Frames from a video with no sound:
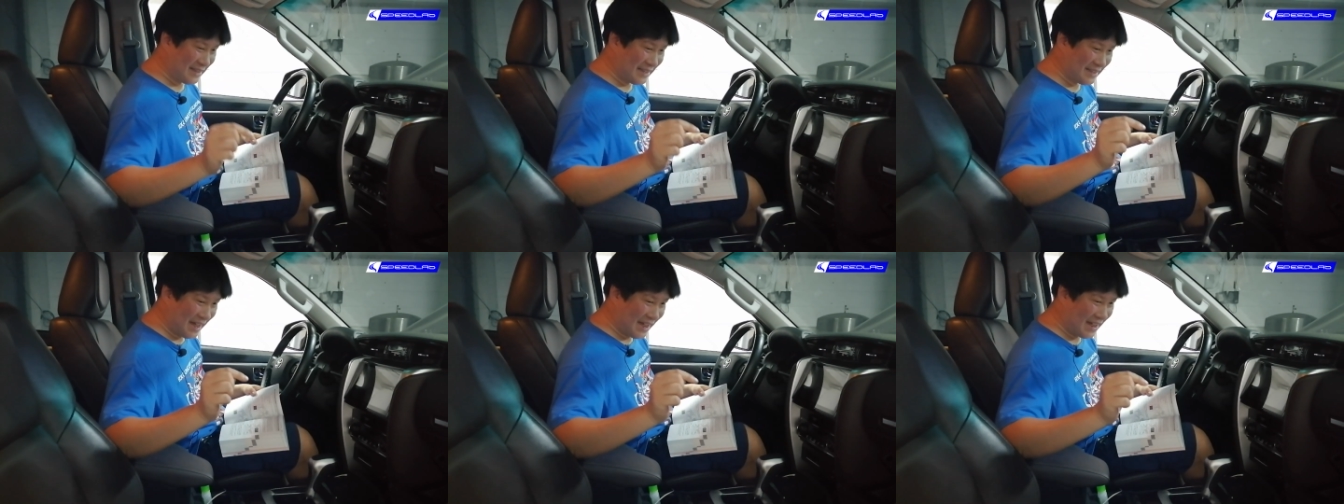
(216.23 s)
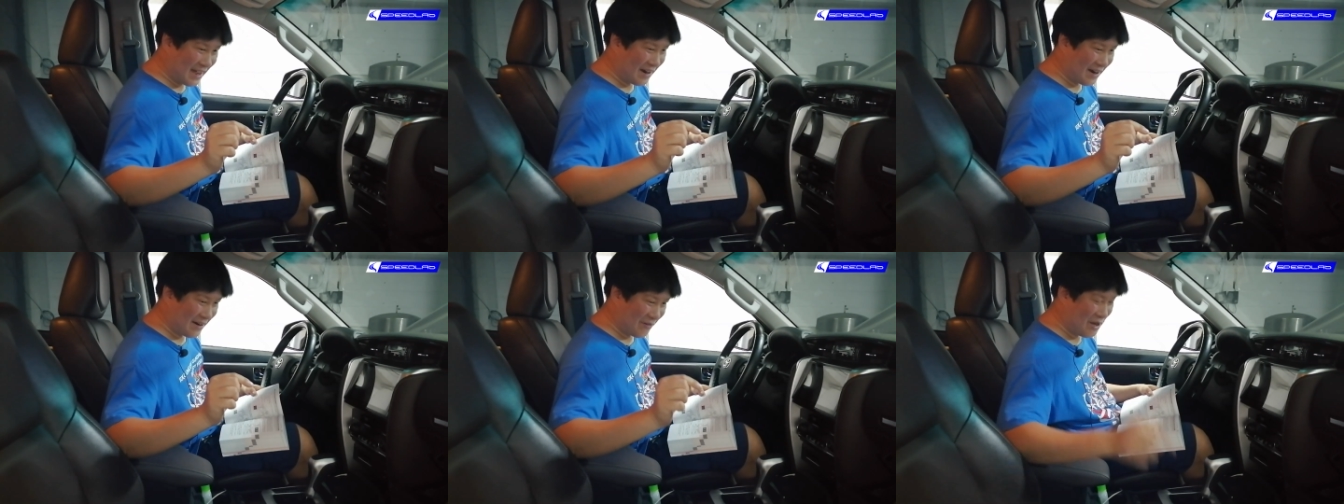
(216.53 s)

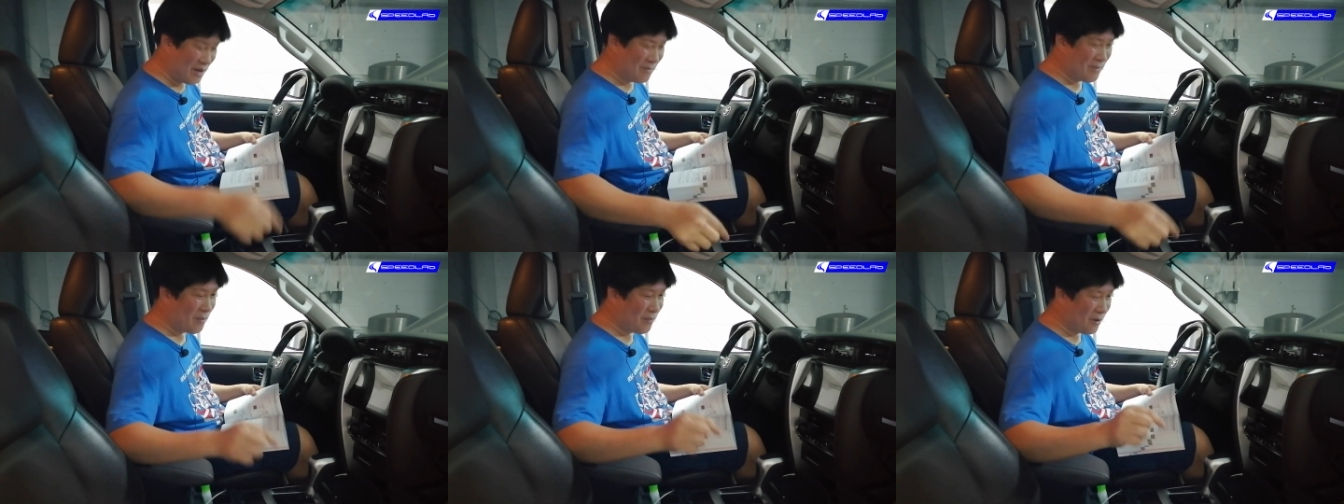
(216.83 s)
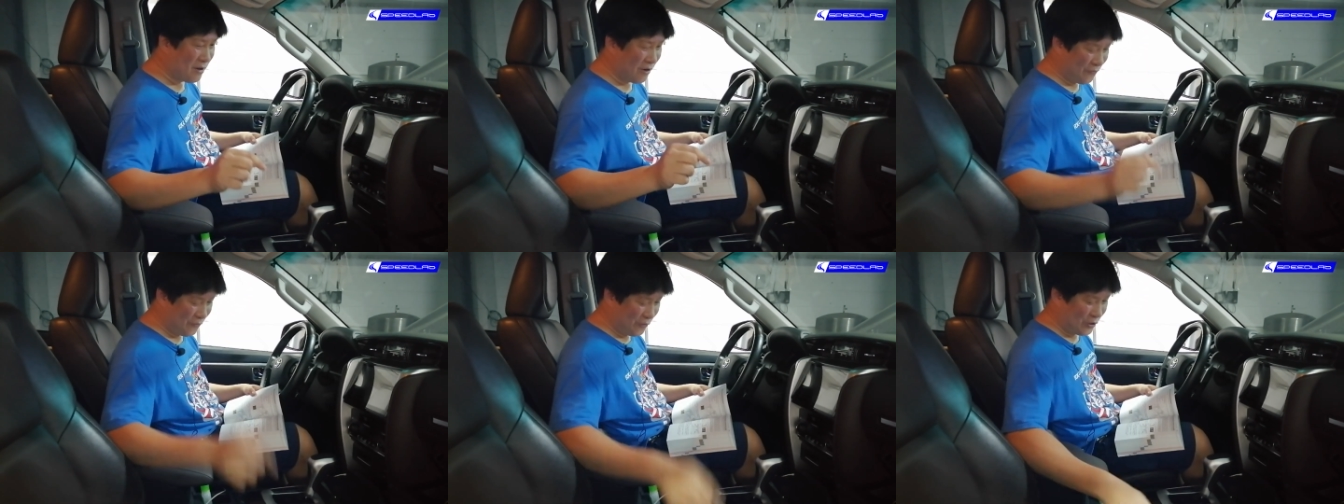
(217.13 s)
the
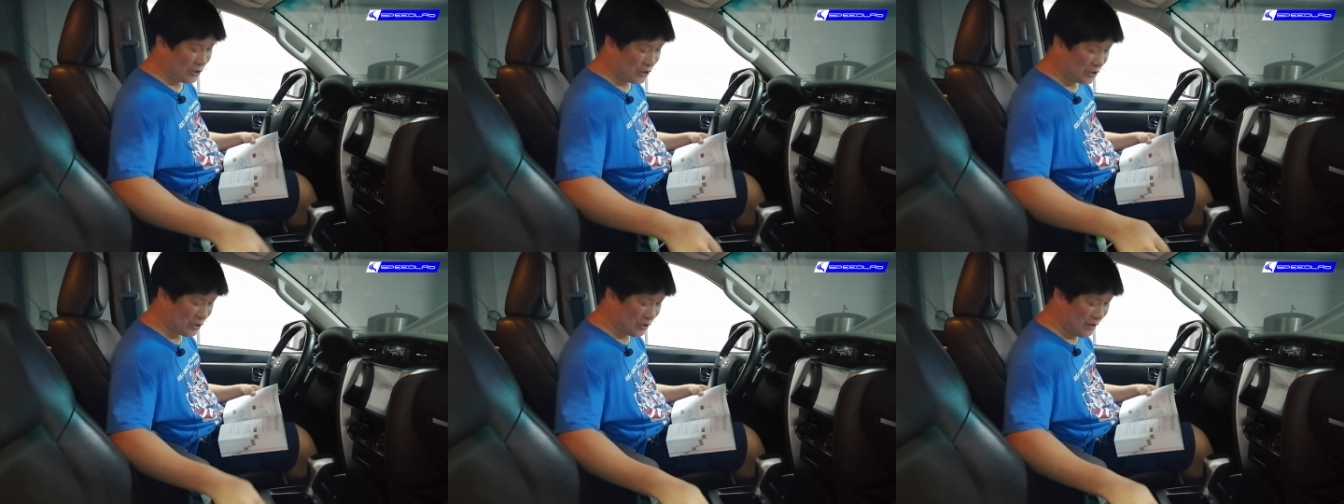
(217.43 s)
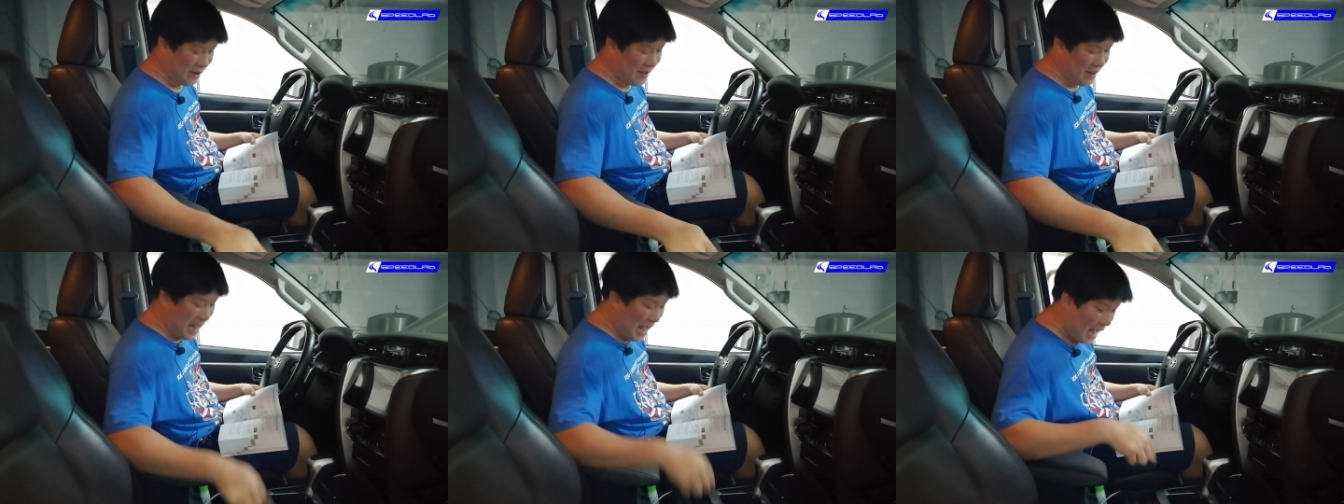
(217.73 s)
remap on a
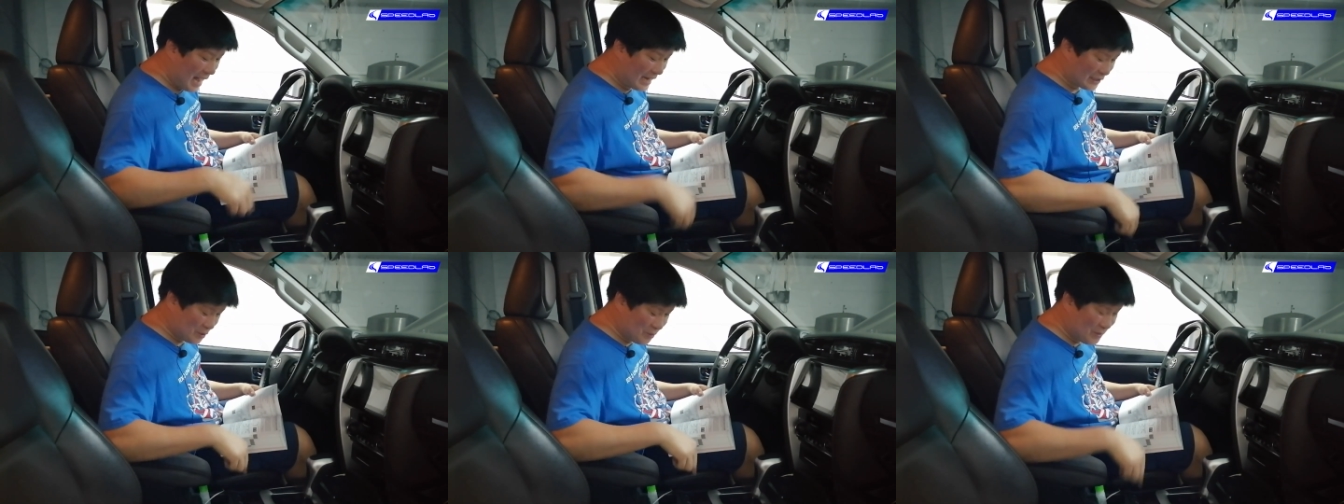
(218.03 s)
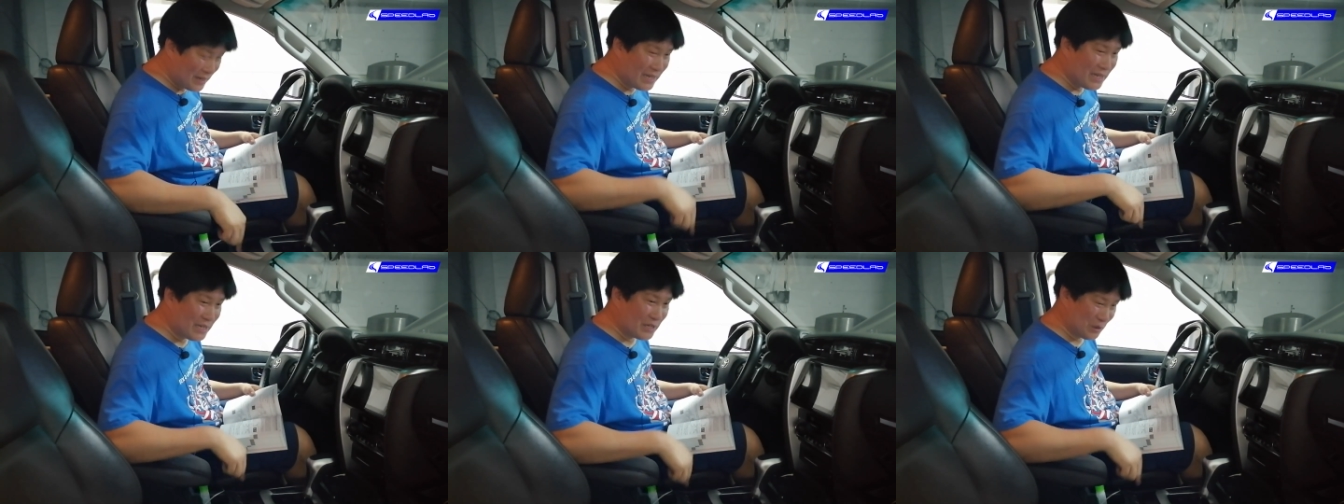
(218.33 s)
Fortuner asks
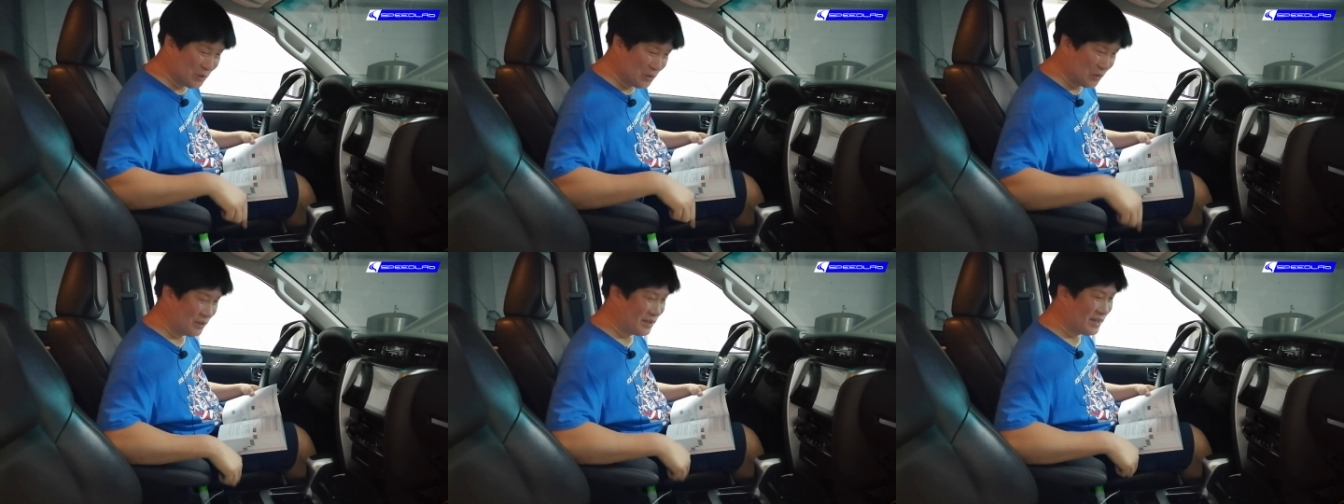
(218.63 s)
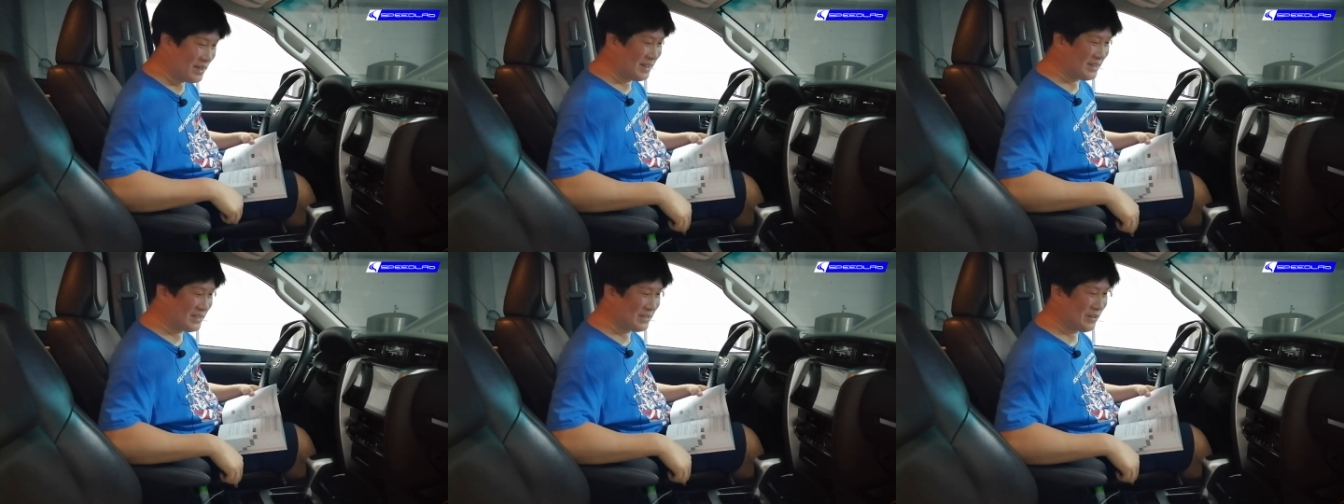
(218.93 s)
me these two
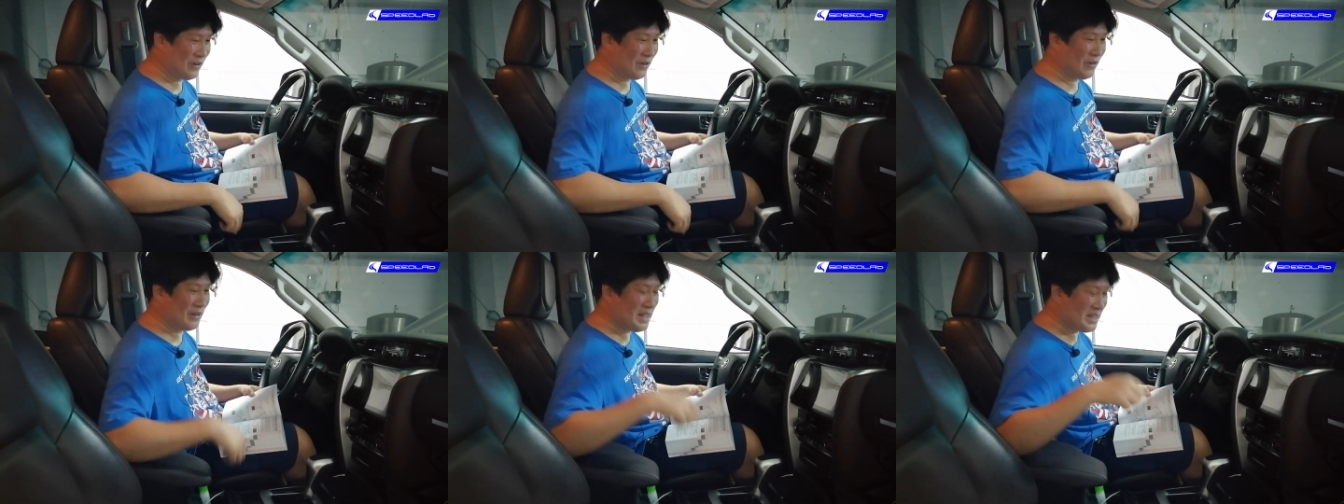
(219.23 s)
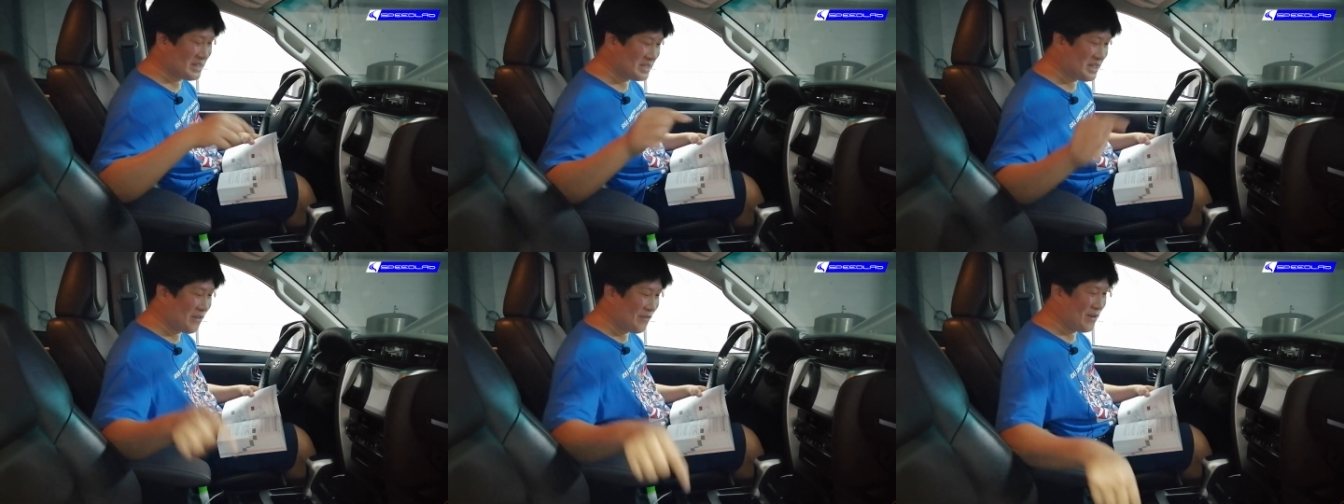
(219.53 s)
things. So
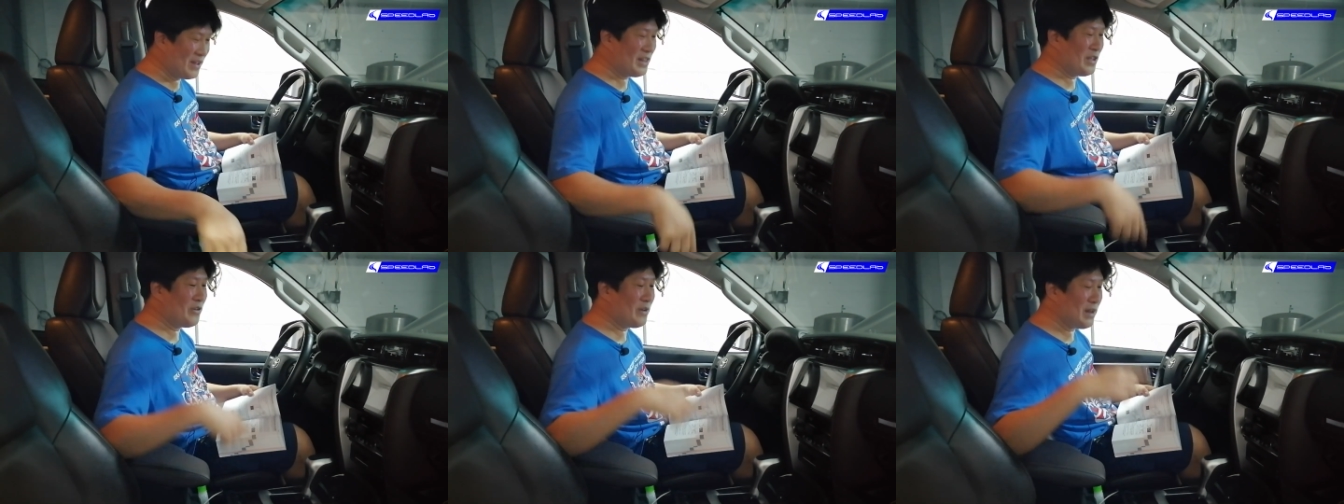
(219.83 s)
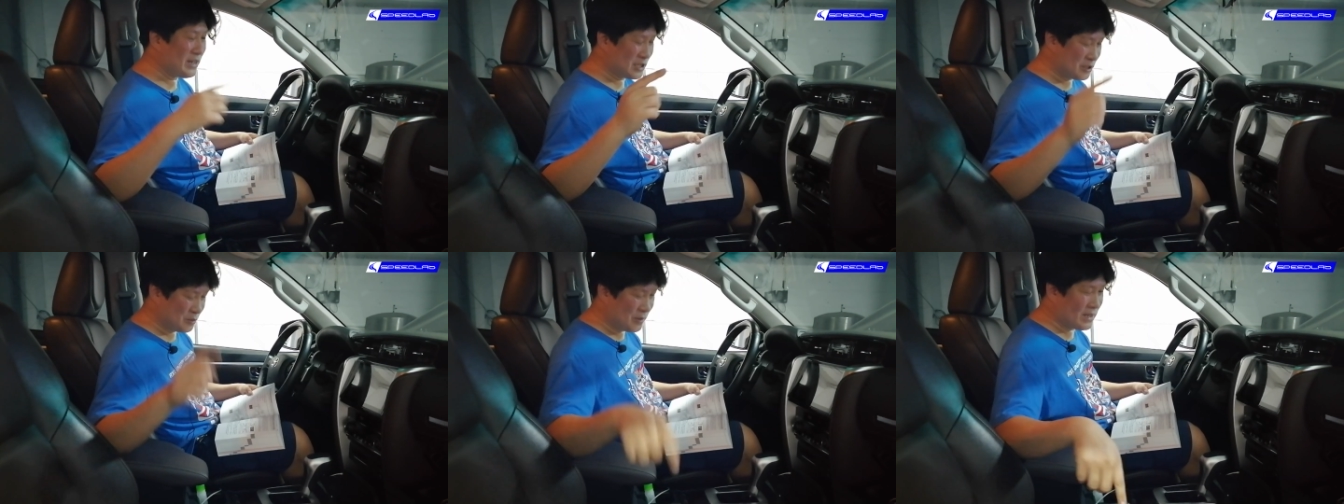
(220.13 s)
this is the video
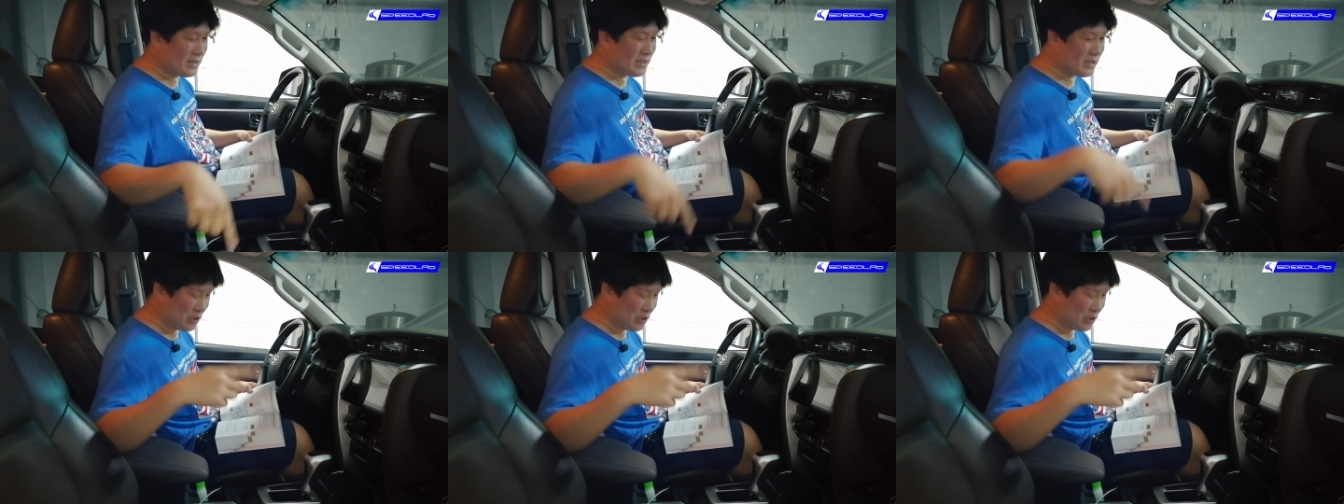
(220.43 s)
that explains